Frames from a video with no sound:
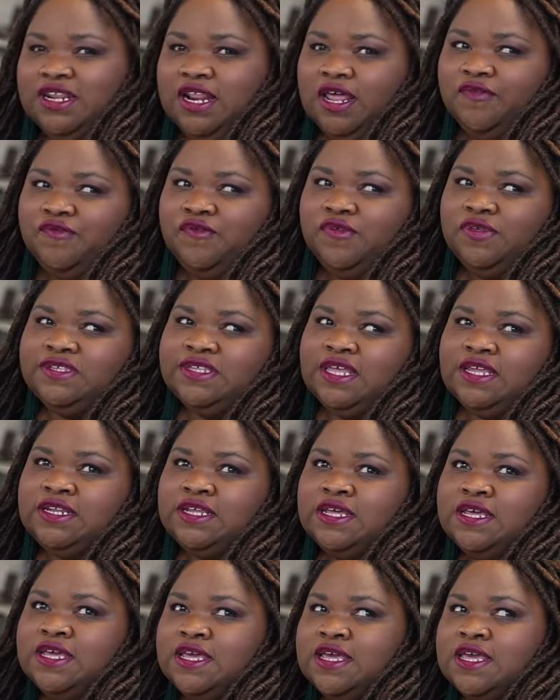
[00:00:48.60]
enough is
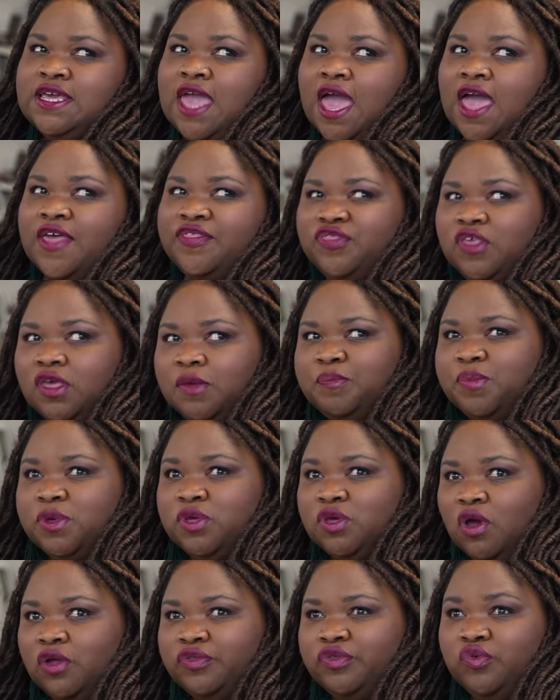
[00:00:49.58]
that I think
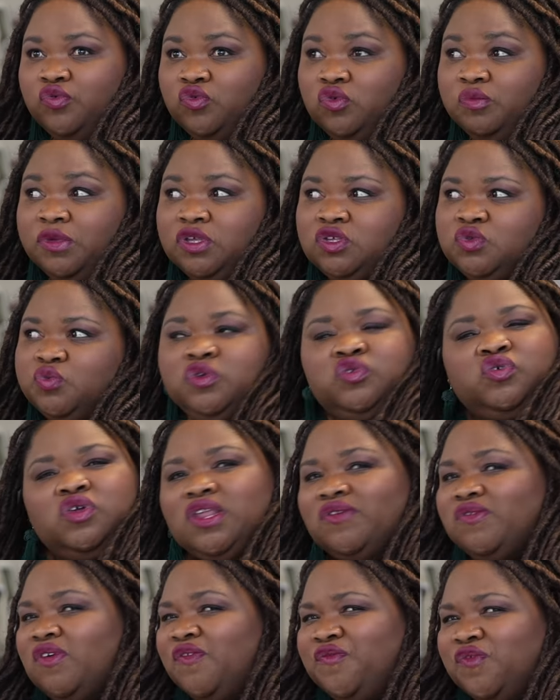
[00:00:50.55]
beyond the rumors, which were
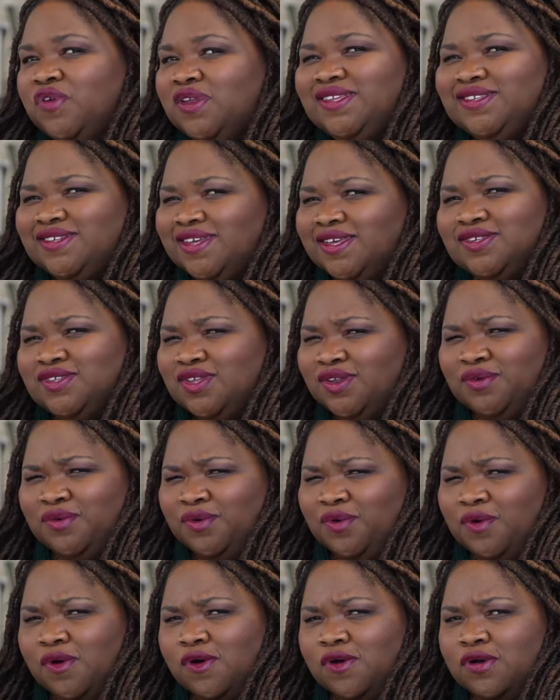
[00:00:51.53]
never fully tested in
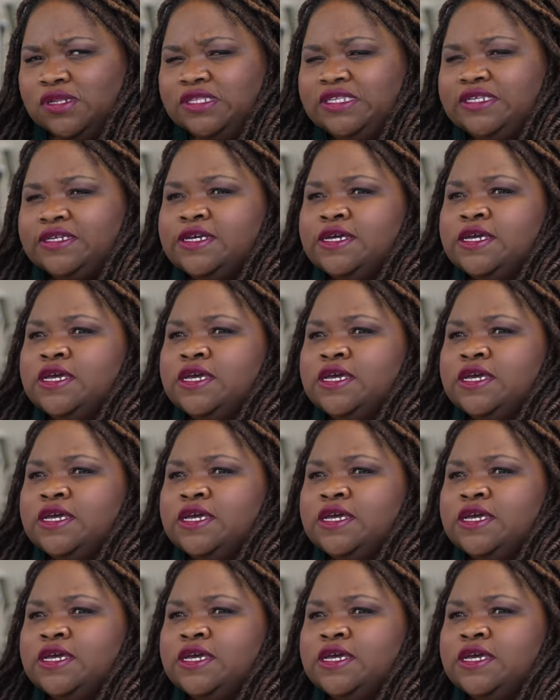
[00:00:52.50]
court,